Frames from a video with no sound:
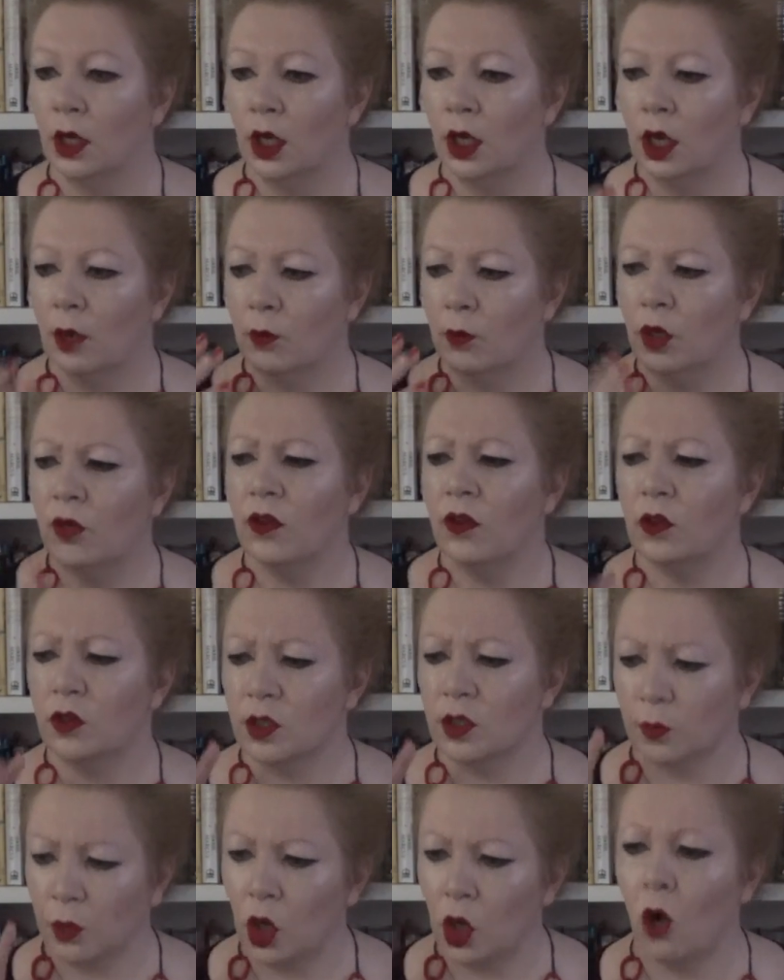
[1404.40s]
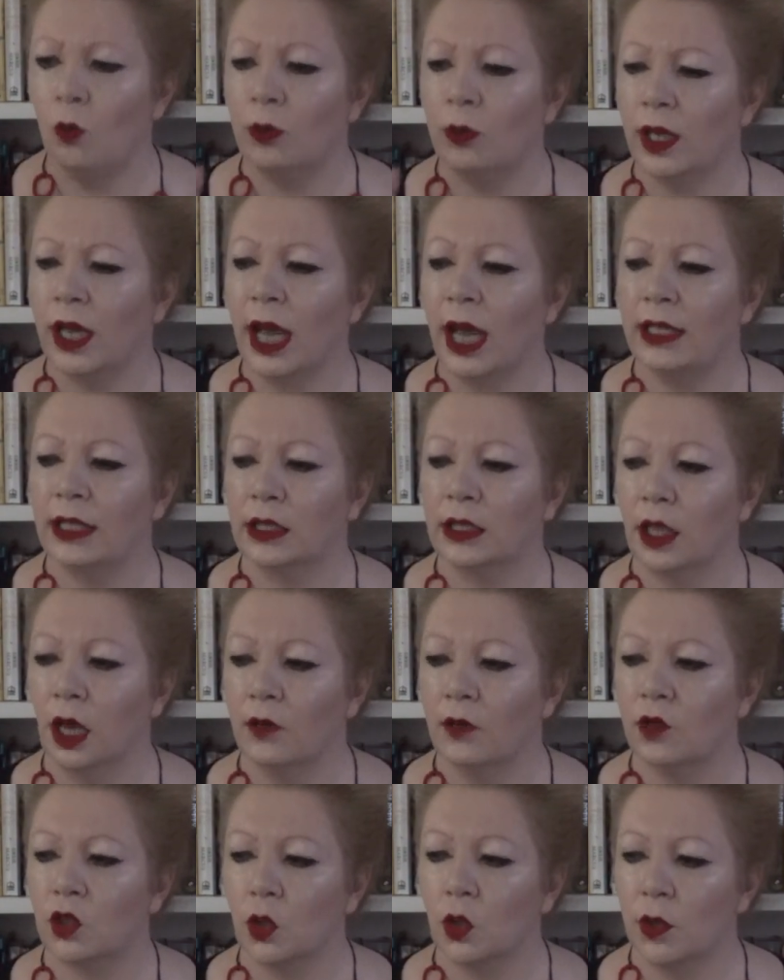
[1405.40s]
moving through some complicated
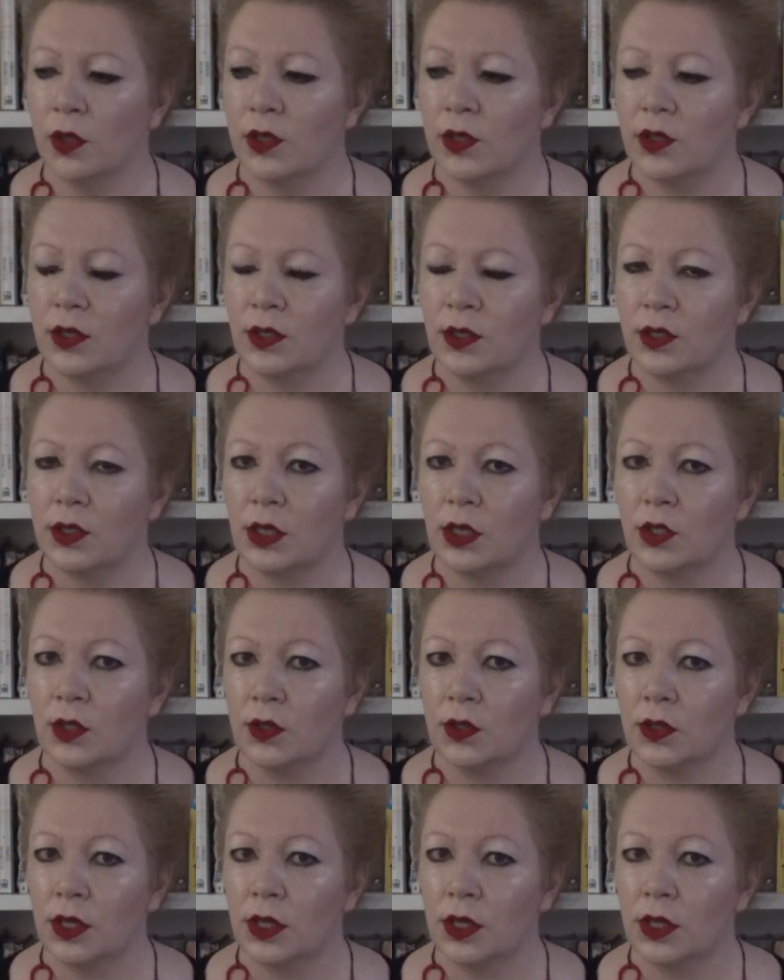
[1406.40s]
life choices and decisions.